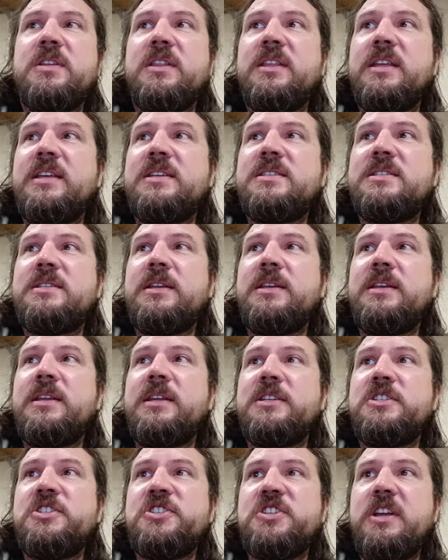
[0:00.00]
to the East
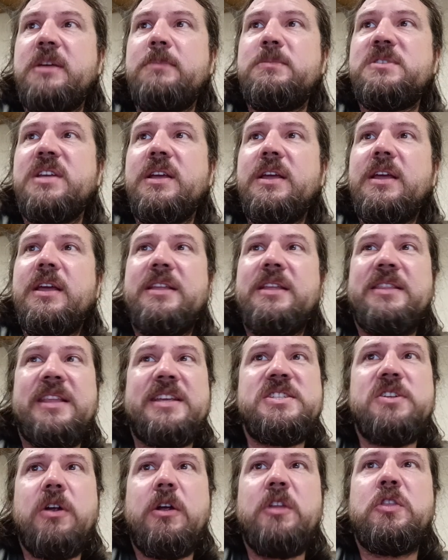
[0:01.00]
Indian ships. They
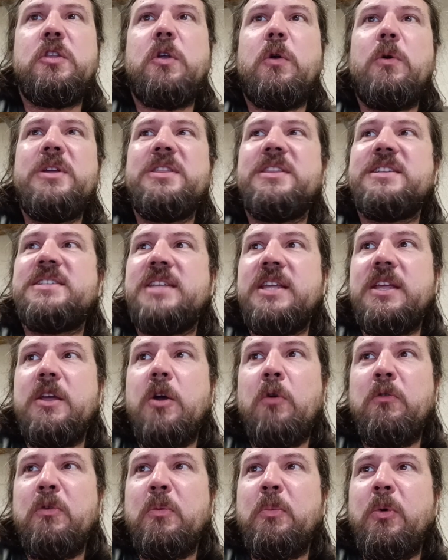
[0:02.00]
started throwing the tea
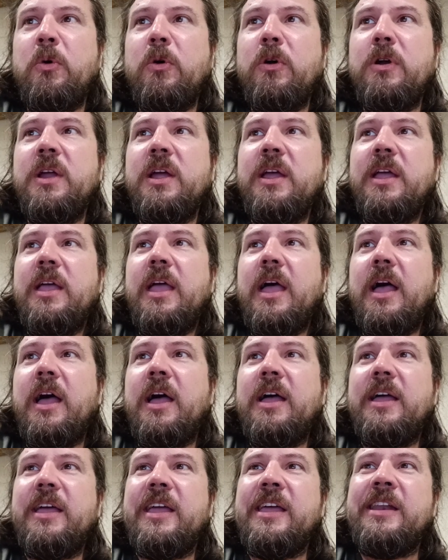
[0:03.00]
overboard,
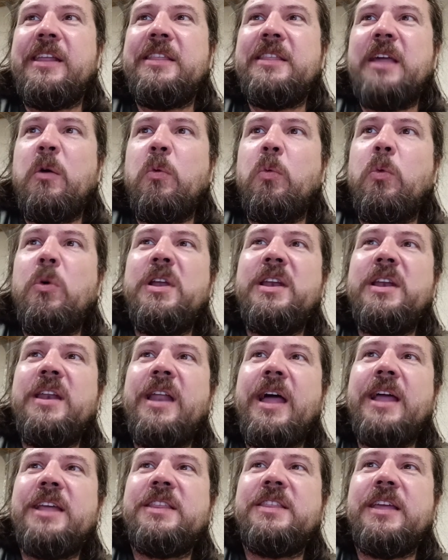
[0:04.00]
and in that one
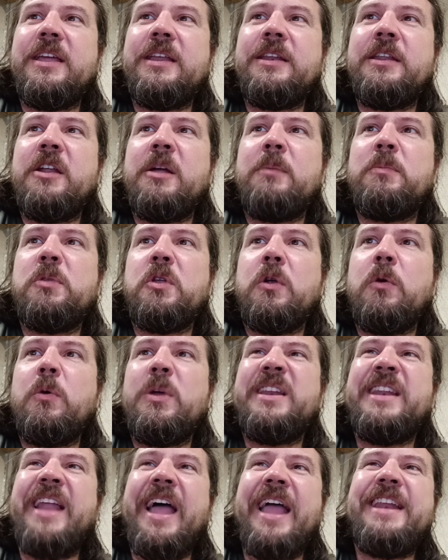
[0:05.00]
night, they ended up
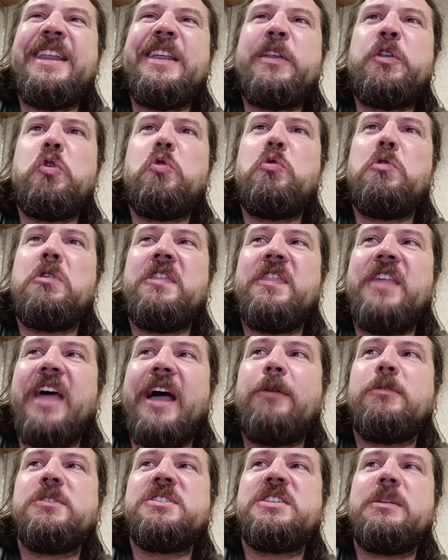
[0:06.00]
throwing
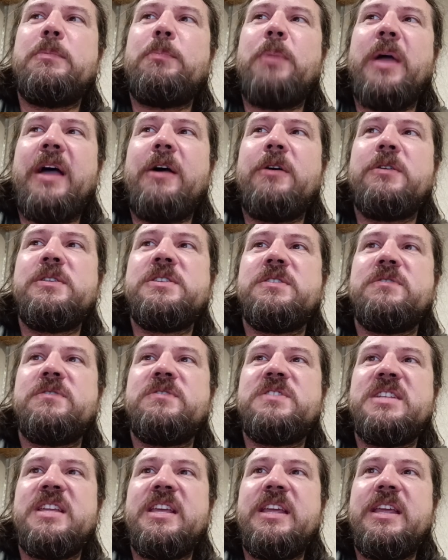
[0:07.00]
92,000 pounds
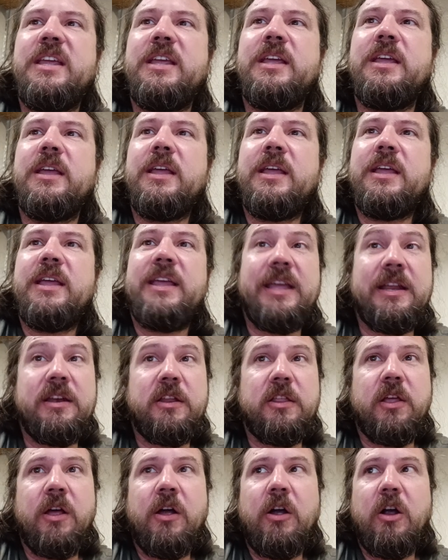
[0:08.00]
of tea
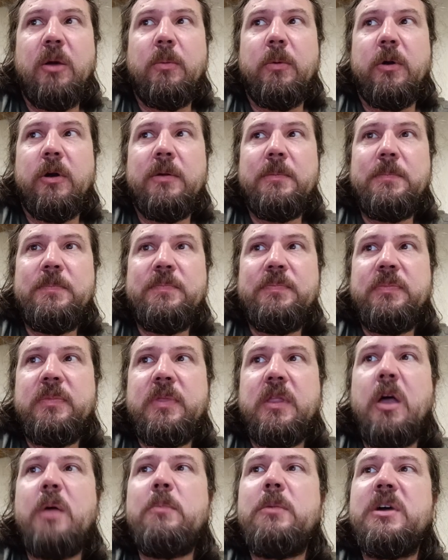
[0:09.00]
into the harbor.
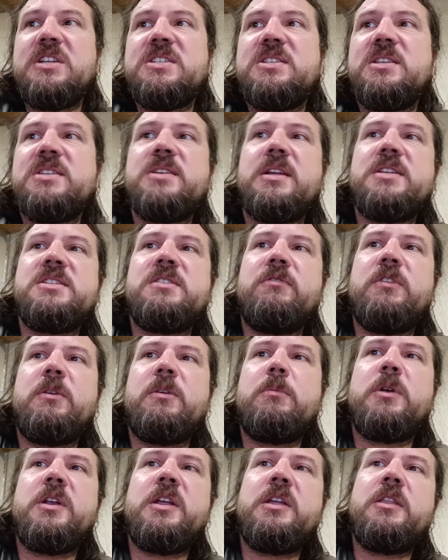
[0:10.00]
Now, amongst the Sons of
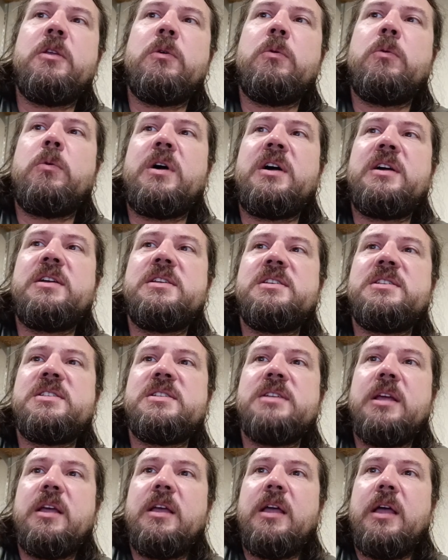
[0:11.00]
Liberty, there
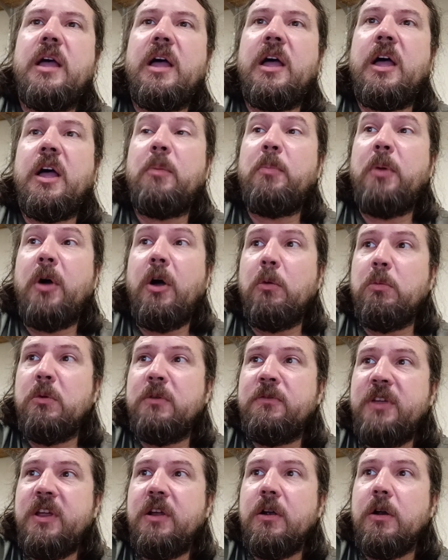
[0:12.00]
was Paul
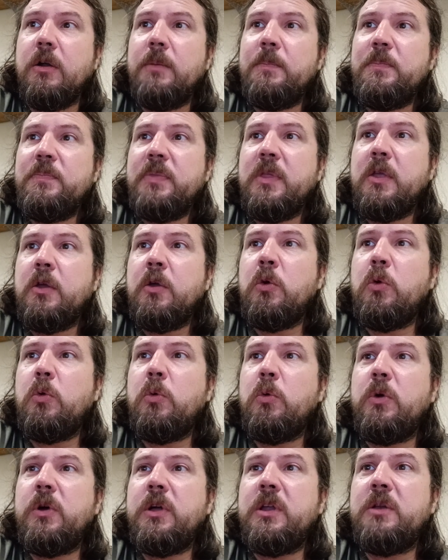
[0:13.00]
Revere,
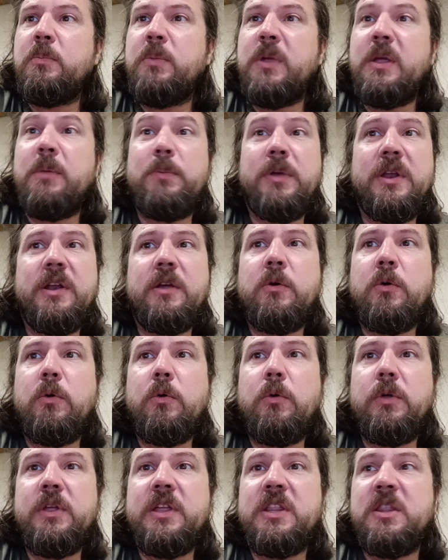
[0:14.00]
who would be
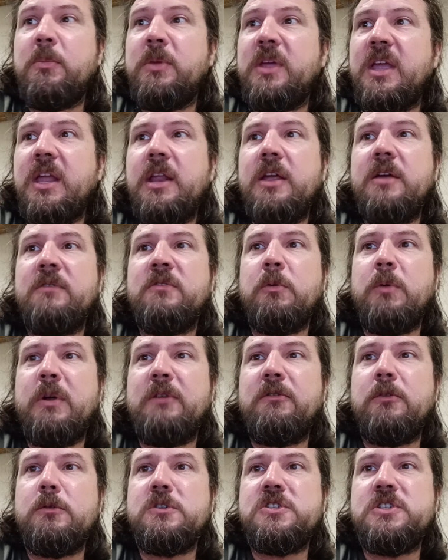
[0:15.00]
pinnacle in the beginning of the
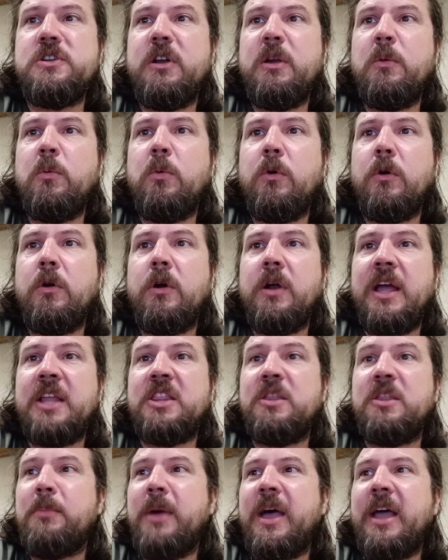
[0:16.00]
Revolutionary War
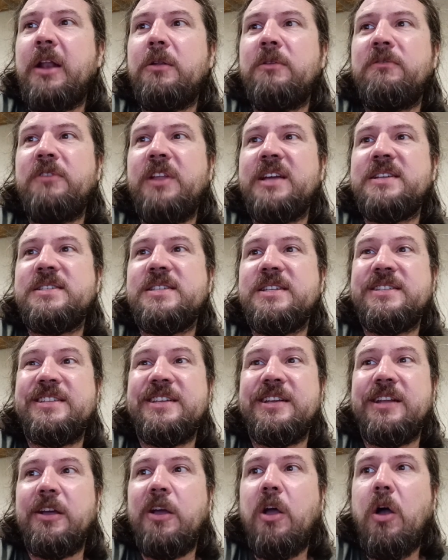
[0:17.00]
at the Battle of
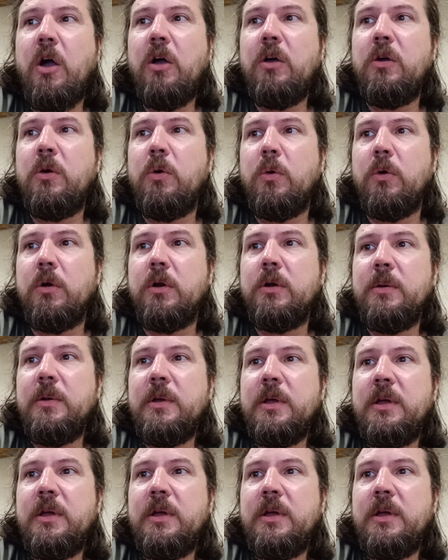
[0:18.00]
Lexington and Concord.